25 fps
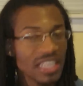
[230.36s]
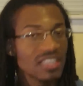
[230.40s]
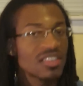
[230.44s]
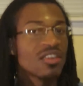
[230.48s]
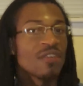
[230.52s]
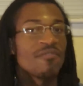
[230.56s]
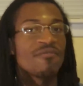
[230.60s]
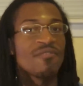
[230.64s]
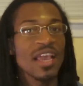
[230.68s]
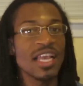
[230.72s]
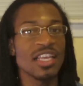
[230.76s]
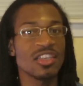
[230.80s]

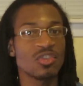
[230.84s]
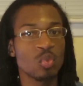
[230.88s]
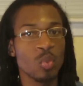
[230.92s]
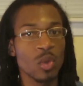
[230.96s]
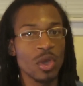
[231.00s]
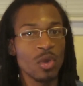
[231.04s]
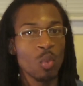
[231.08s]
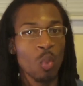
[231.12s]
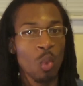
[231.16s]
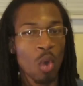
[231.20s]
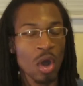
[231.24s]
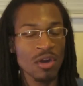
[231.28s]
to face
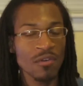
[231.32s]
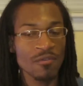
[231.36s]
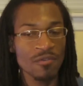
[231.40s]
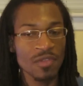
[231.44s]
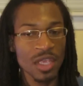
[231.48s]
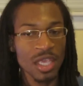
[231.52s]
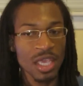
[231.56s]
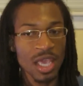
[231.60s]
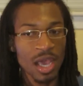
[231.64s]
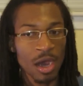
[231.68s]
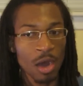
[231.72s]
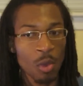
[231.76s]
with one of
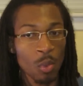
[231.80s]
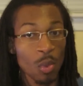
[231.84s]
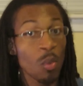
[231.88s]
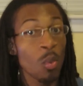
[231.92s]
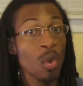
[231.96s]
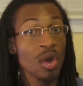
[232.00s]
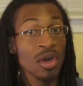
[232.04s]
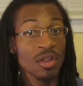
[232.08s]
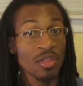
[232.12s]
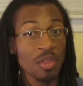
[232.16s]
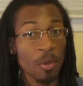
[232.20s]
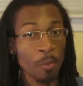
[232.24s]

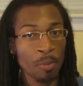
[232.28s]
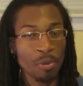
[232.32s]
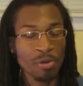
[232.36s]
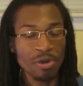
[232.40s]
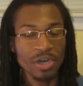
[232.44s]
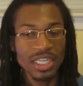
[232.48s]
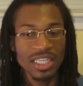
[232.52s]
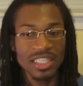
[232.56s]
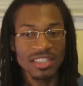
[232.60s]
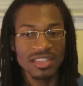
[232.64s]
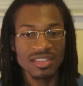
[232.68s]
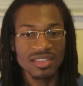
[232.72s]
the
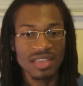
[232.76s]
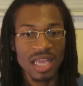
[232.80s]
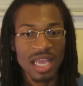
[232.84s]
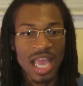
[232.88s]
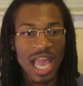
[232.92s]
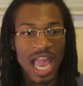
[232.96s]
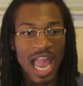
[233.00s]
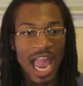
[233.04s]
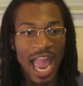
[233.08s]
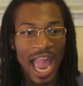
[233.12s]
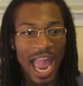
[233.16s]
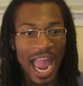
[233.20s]
priests,
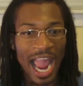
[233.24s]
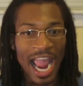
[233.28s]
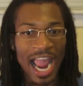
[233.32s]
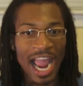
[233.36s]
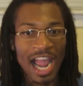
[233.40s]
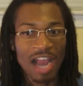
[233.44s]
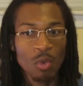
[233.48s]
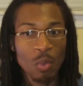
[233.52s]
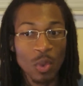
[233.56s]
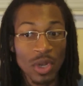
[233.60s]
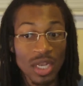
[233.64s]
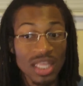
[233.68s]

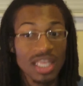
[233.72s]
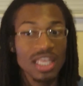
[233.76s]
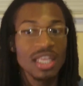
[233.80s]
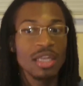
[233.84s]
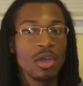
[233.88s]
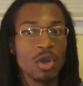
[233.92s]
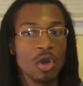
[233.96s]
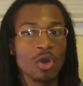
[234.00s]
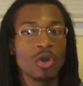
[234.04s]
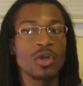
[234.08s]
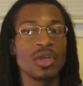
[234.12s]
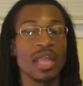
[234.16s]
and when he
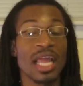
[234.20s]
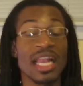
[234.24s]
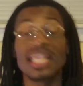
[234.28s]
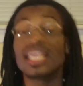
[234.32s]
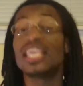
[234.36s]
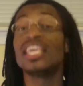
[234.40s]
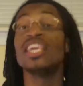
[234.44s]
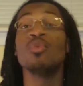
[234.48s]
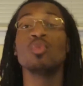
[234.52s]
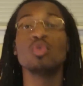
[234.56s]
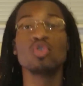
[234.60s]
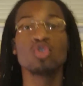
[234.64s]
learned that
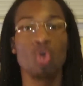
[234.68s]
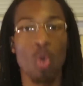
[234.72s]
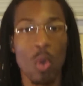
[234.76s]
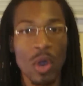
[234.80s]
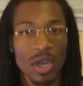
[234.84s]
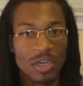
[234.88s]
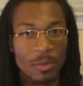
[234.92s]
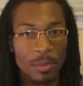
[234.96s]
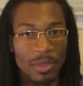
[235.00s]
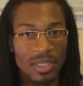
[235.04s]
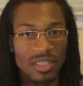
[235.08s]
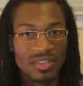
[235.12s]
he was
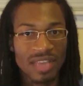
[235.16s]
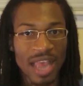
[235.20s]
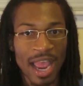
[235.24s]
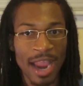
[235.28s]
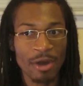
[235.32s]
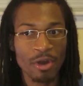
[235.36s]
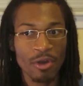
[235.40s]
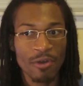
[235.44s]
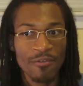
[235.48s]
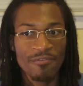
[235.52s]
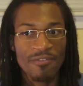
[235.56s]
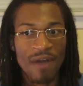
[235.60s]
going to be
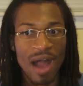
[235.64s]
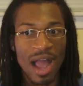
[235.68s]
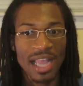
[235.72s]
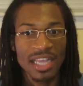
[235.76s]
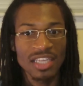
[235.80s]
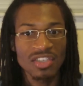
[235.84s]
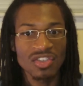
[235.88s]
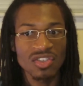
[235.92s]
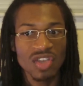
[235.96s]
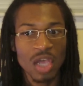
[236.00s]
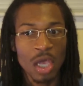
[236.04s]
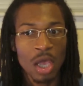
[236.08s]

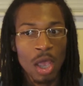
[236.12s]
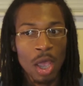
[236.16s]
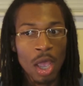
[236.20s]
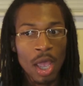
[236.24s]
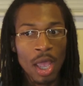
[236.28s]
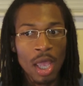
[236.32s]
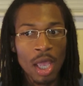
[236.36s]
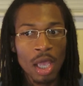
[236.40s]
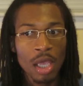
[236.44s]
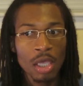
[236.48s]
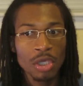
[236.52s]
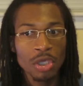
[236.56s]
sacrificed,
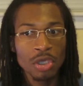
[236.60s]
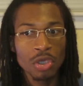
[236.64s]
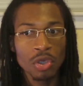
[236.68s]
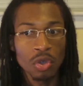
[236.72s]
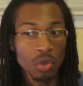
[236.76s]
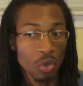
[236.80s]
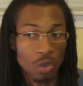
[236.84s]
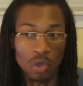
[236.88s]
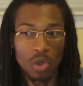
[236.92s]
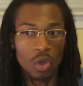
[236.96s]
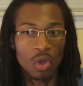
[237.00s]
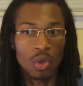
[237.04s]

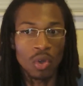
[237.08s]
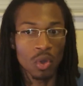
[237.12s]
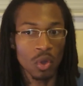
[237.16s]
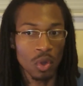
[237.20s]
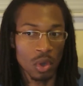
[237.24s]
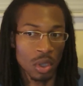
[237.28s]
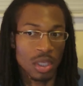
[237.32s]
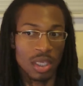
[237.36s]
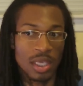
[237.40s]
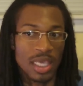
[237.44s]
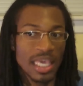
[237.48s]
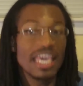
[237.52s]

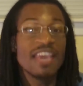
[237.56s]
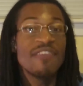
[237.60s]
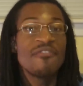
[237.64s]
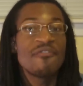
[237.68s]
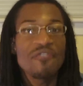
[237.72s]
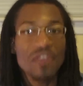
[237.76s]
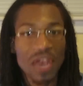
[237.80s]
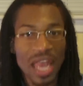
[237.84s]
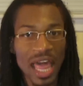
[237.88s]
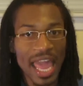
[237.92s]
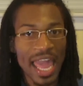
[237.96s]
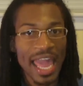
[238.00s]
he
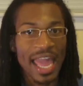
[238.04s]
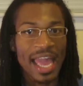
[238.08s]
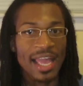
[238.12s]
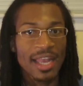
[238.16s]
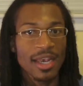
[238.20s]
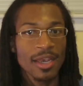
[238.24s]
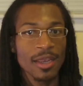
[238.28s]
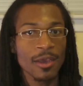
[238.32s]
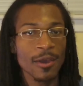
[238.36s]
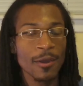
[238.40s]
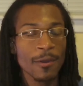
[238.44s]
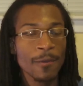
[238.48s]

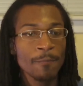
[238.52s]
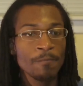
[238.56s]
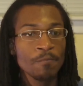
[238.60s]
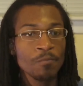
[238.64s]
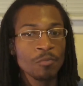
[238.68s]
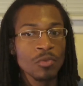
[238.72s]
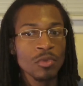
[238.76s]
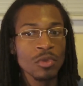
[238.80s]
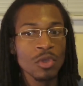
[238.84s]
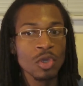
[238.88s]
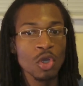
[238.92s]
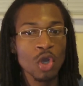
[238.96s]
fled.
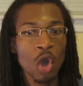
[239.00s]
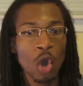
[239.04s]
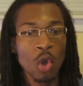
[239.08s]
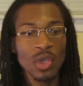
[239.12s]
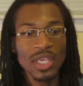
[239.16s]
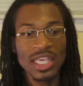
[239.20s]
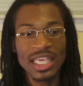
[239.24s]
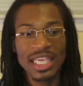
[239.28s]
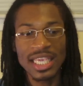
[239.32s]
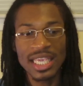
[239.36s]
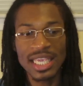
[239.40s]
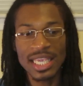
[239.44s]
You know,